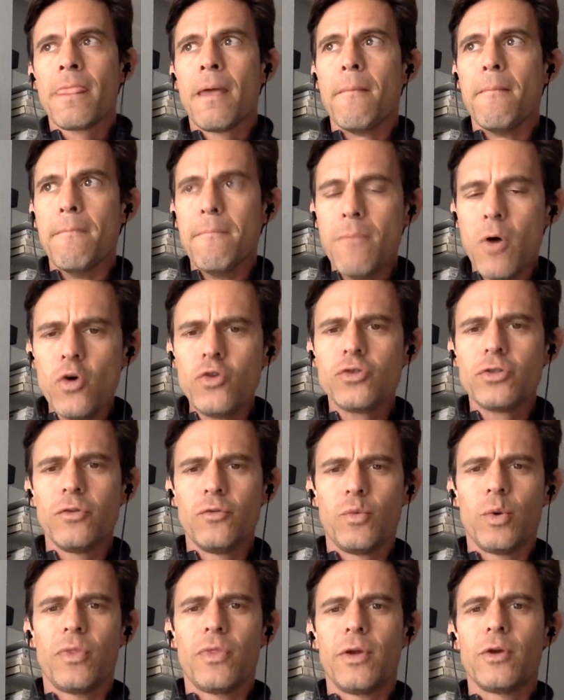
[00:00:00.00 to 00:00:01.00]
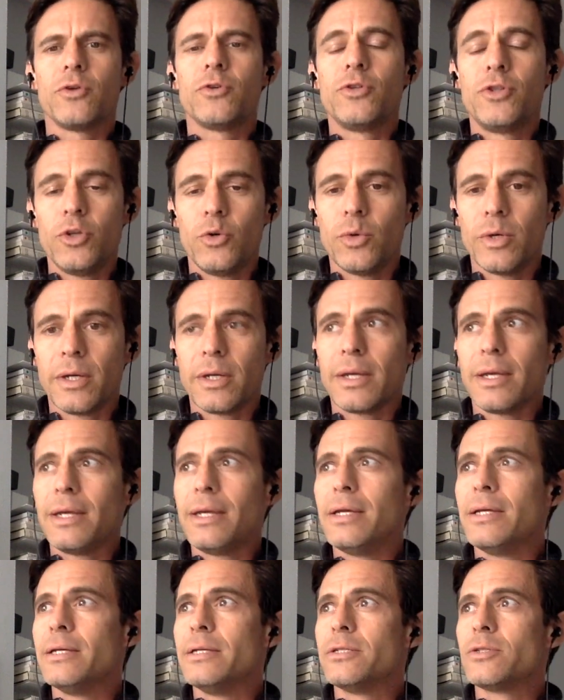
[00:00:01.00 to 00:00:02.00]
most of what they are doing
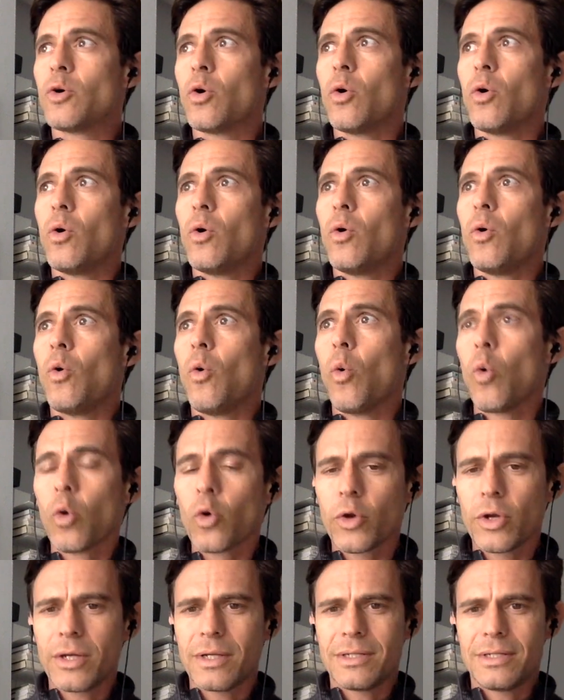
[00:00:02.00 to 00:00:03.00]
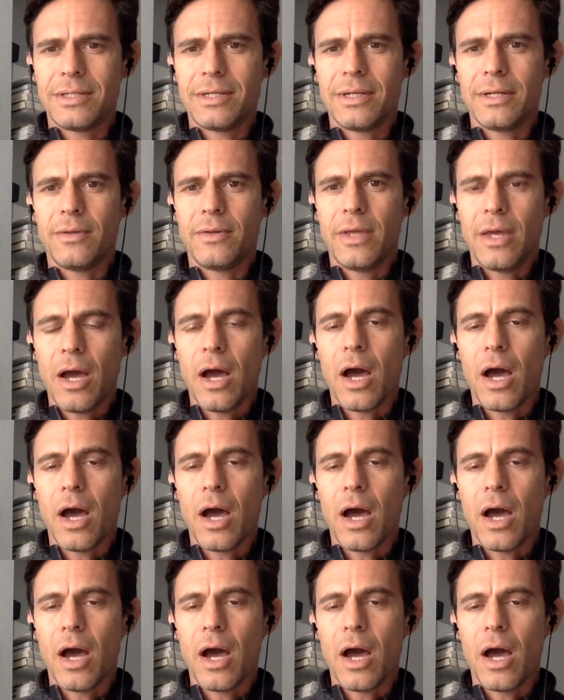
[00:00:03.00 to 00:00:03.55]
is orienting the